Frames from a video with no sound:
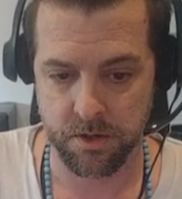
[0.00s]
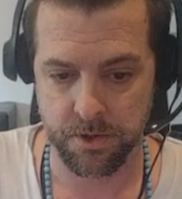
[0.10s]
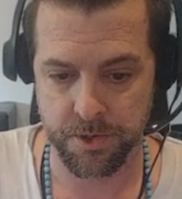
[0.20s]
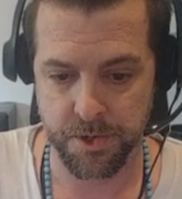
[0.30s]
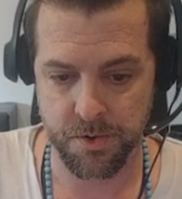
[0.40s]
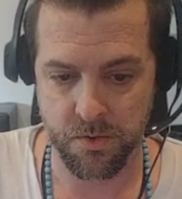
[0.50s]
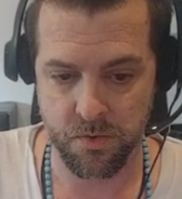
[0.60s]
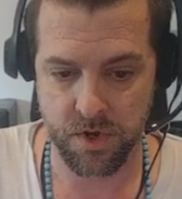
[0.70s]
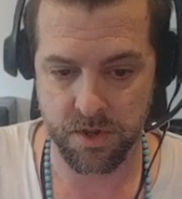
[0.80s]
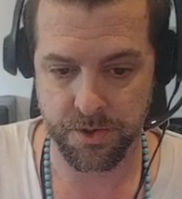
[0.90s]
2
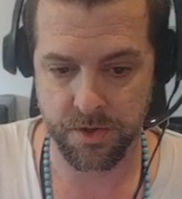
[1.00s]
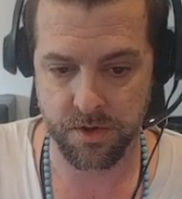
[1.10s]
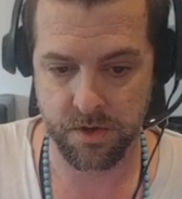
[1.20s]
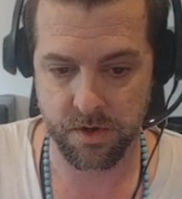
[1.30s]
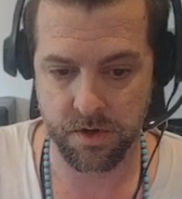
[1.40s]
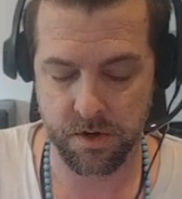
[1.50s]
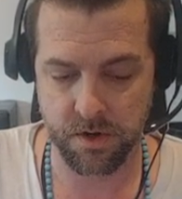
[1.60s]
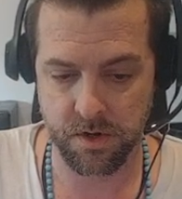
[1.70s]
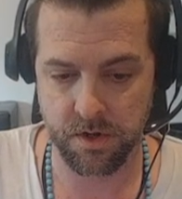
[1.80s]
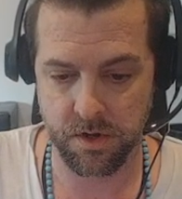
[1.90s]
widths.
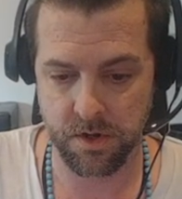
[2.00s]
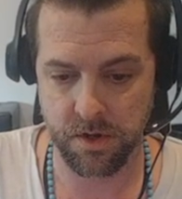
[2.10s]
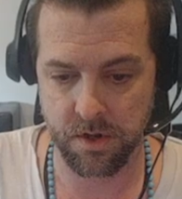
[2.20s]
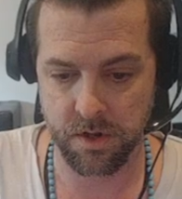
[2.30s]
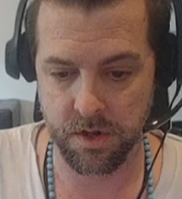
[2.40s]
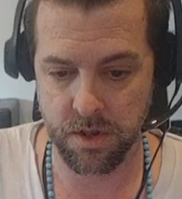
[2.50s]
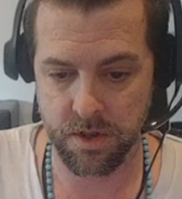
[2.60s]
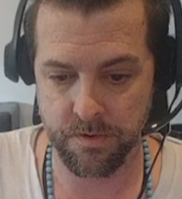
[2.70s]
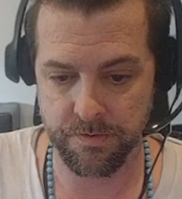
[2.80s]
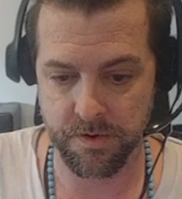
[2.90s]
And
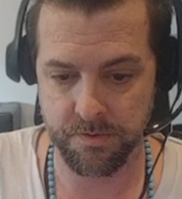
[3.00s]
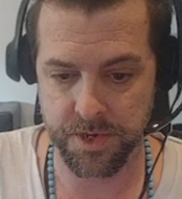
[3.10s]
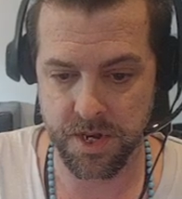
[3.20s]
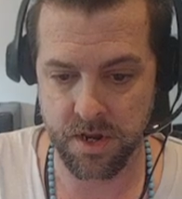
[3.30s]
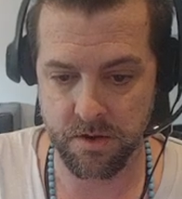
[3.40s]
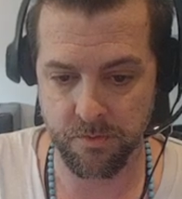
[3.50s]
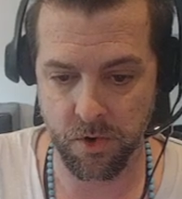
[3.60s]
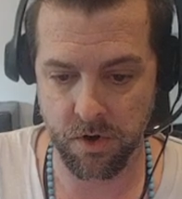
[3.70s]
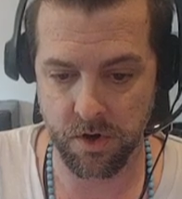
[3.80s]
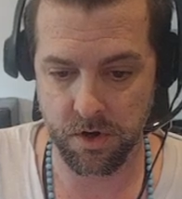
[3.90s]
at 15
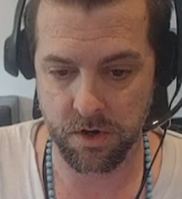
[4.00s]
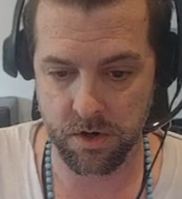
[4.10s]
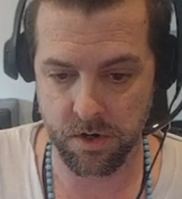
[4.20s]
bar,